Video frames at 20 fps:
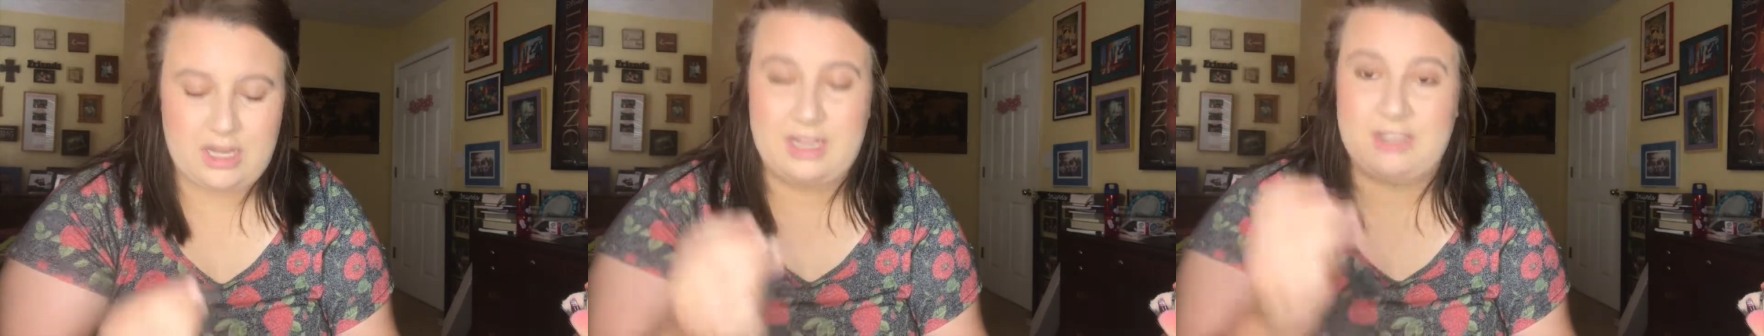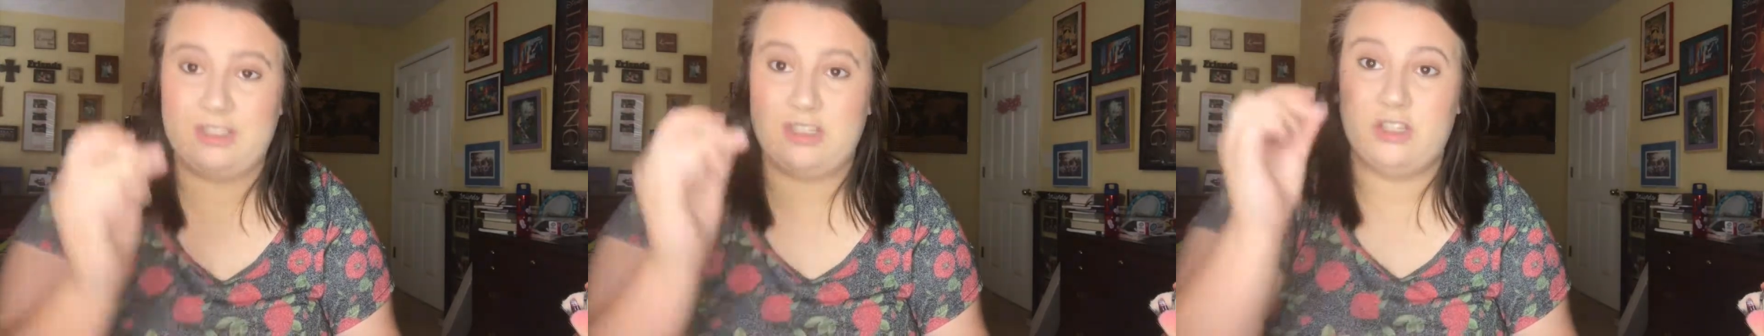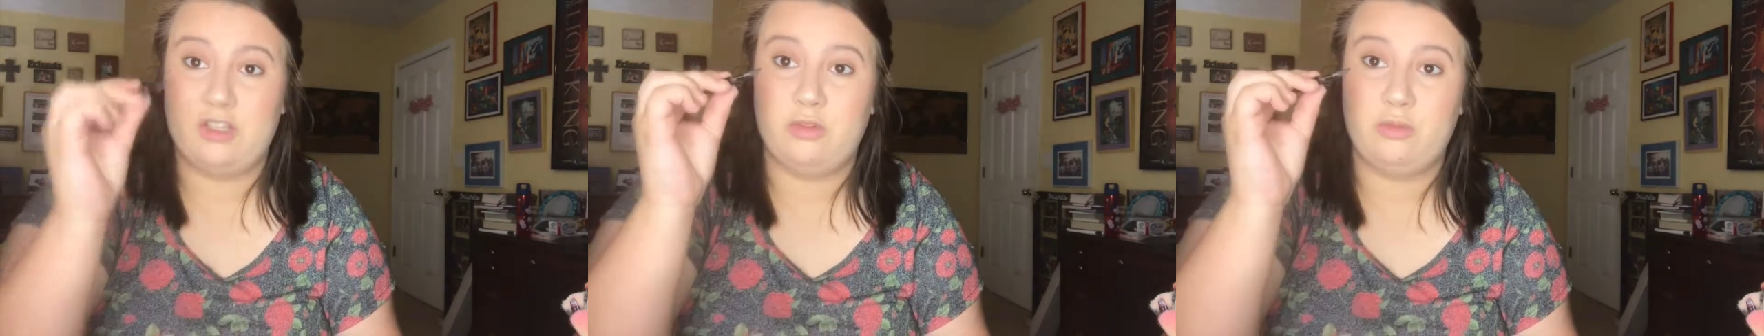has
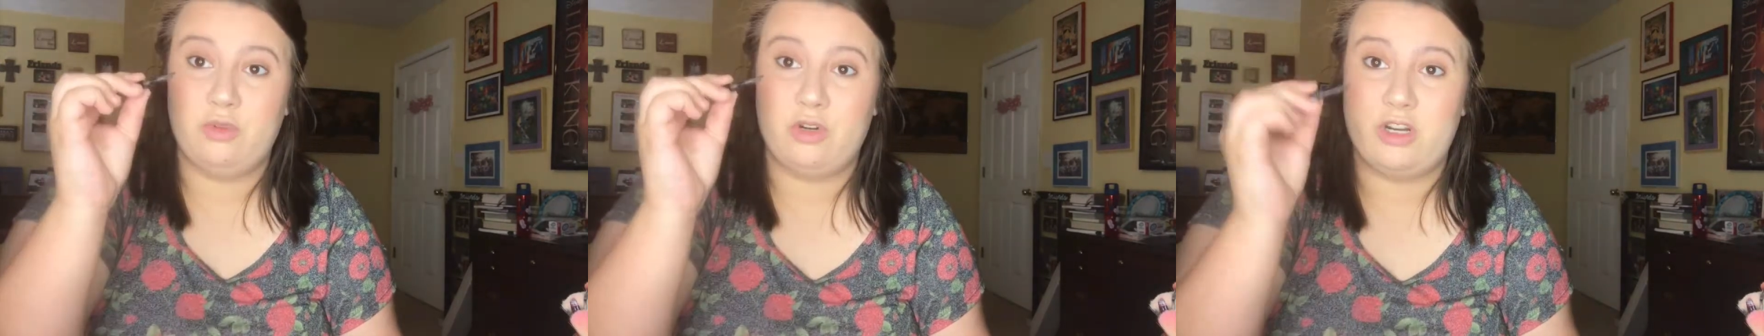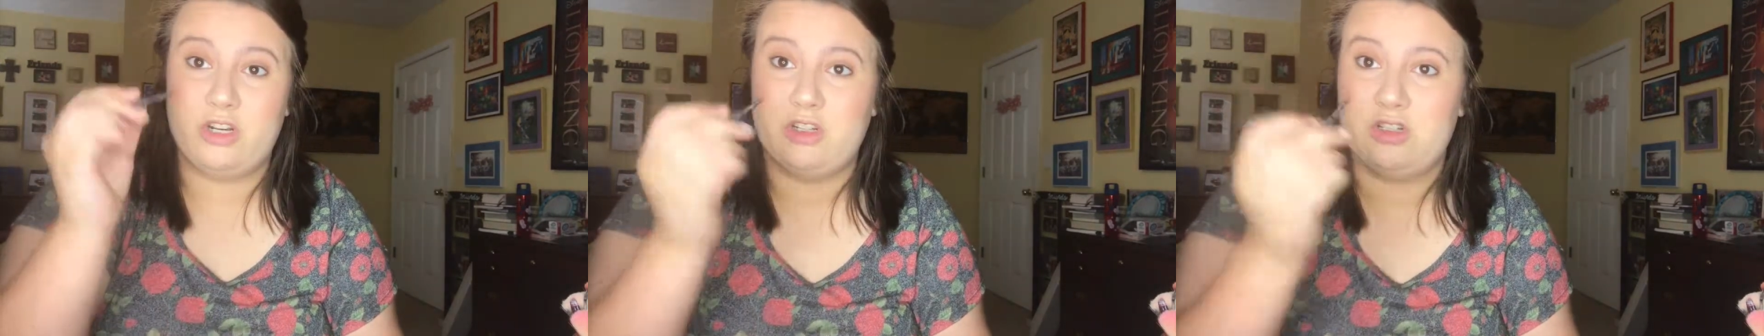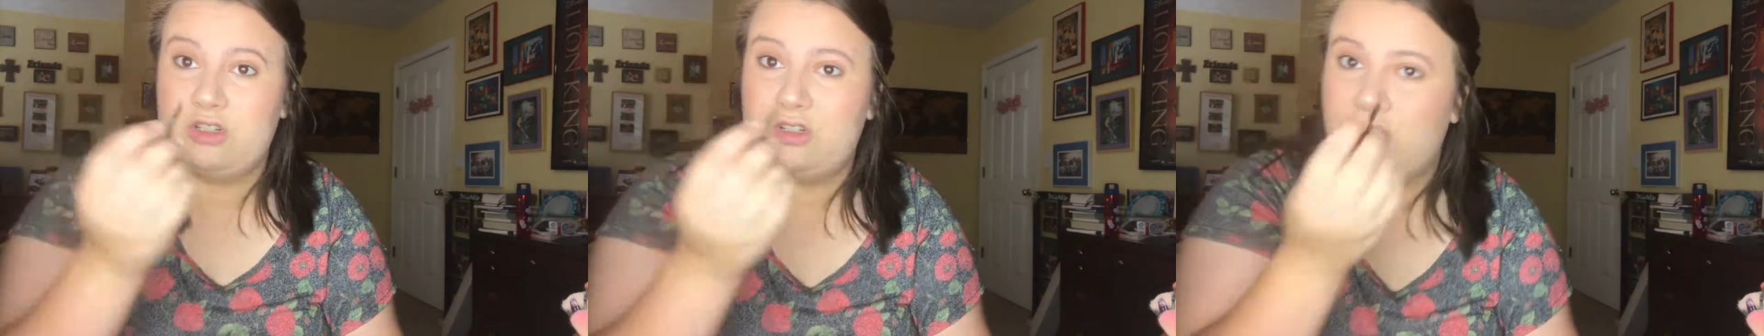a little
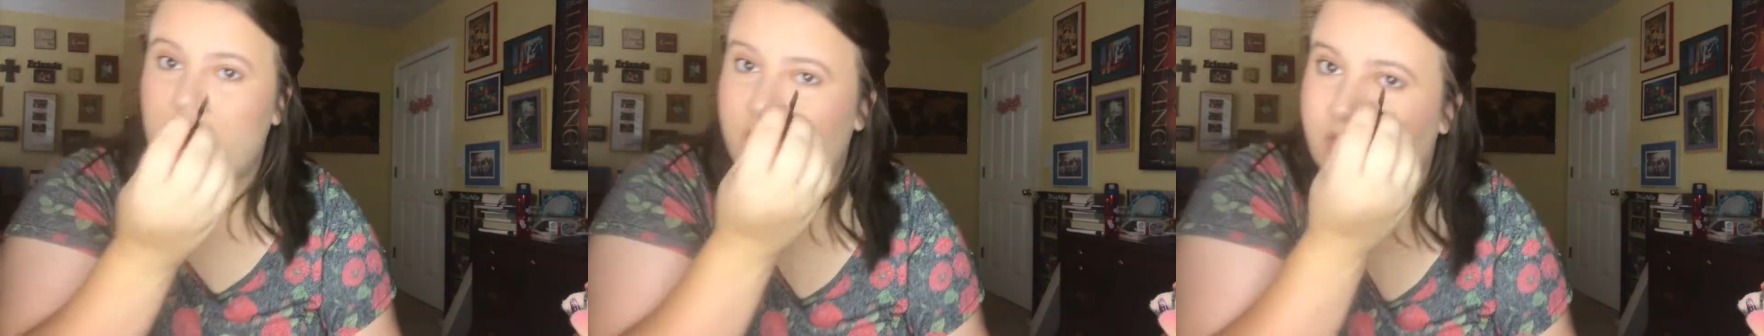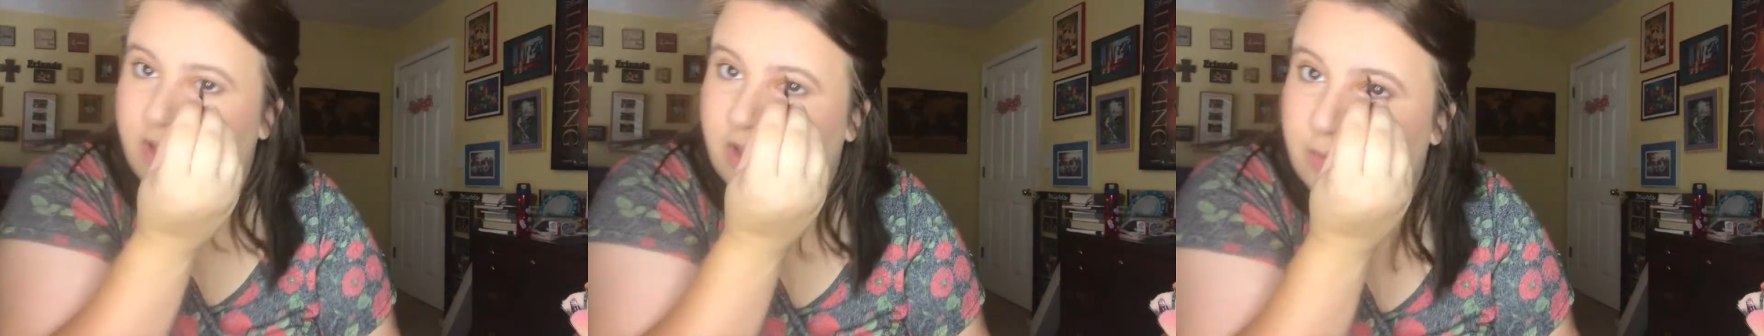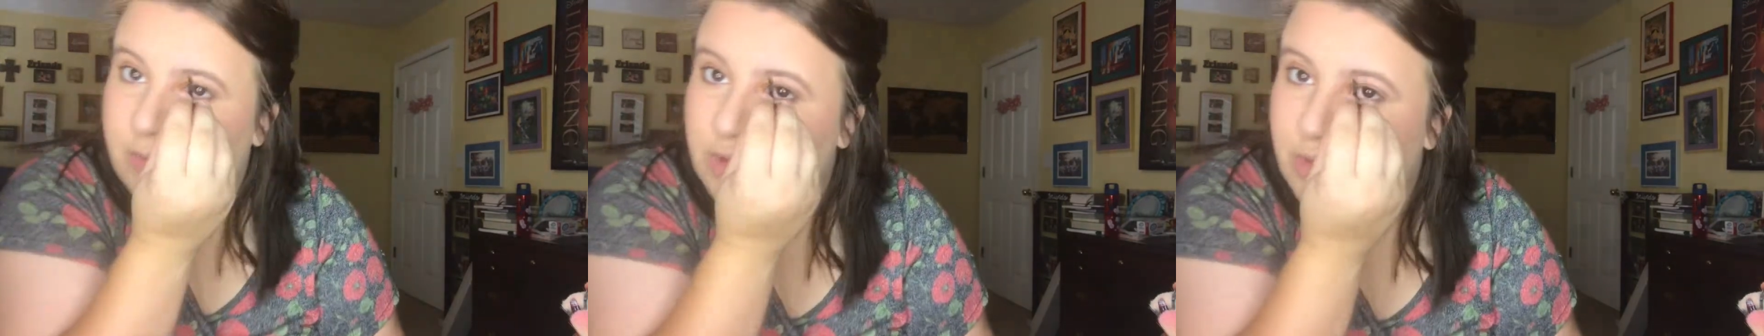brush,
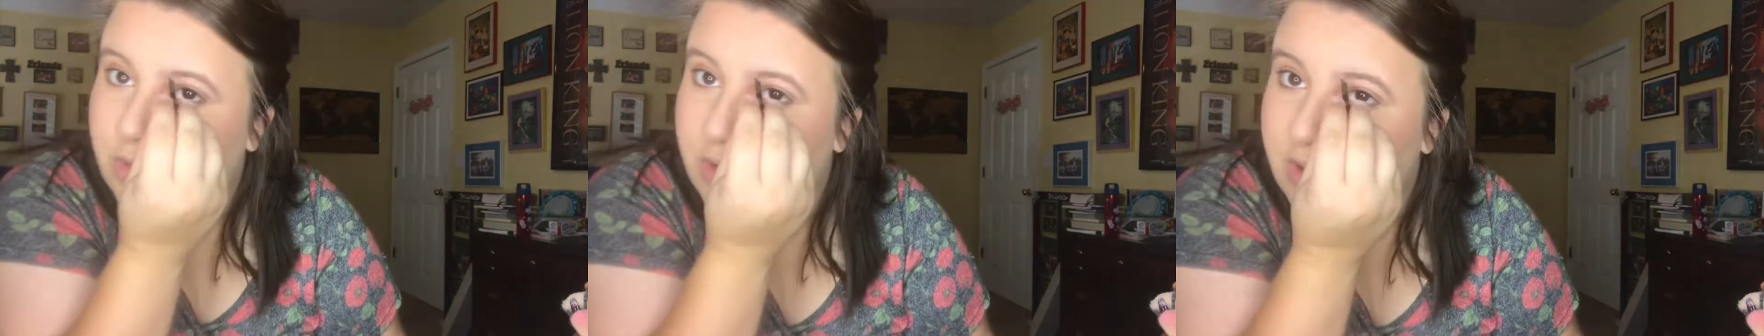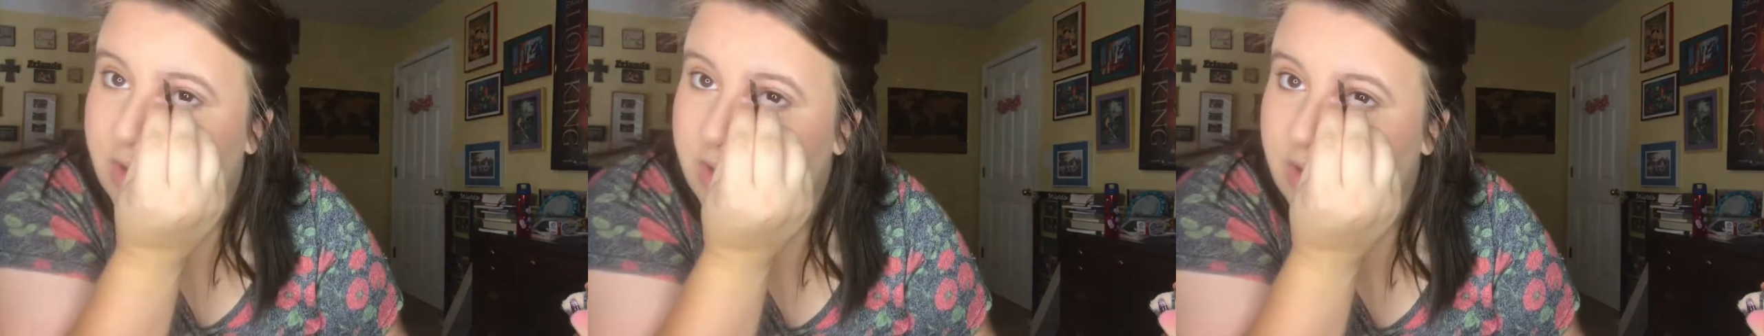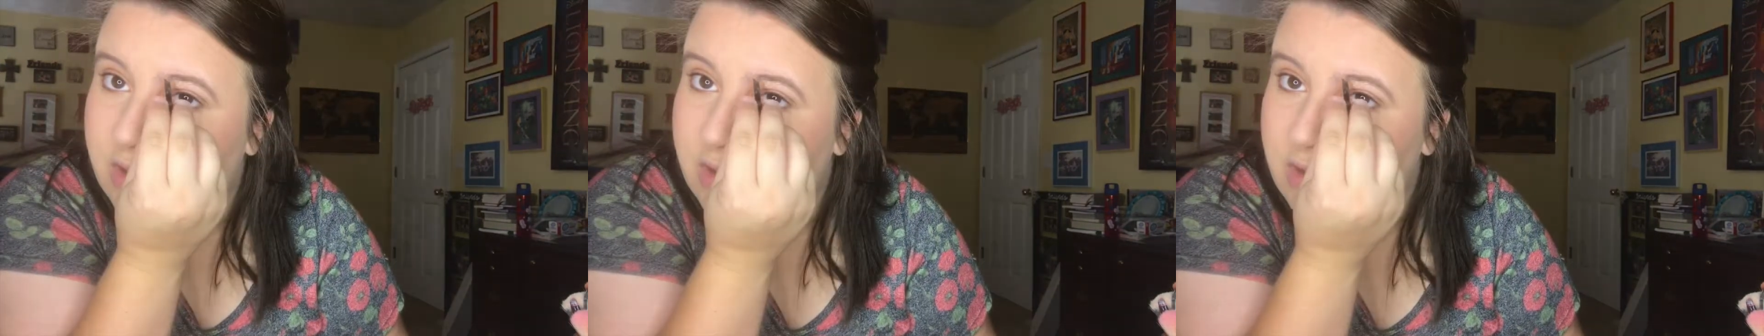comes with
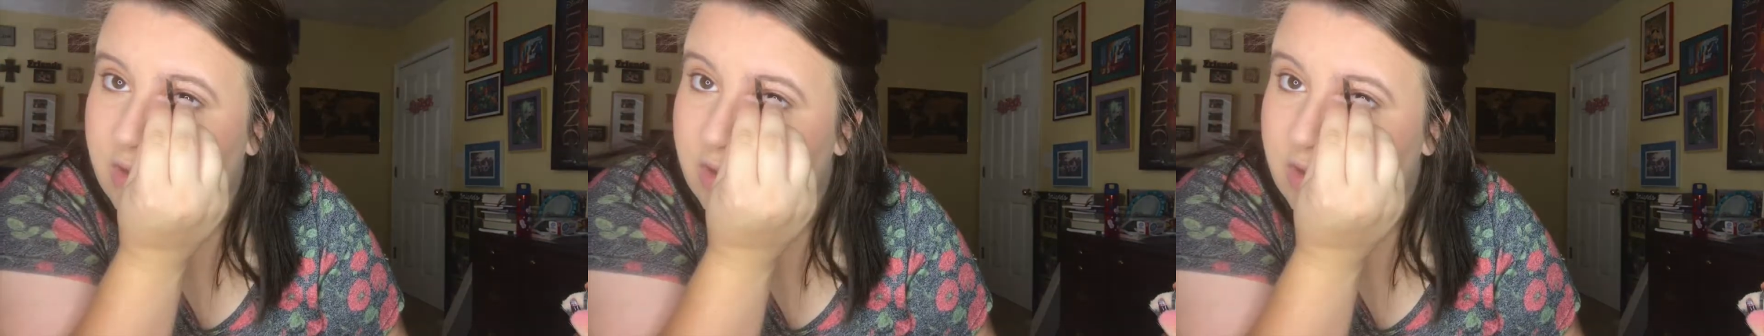it.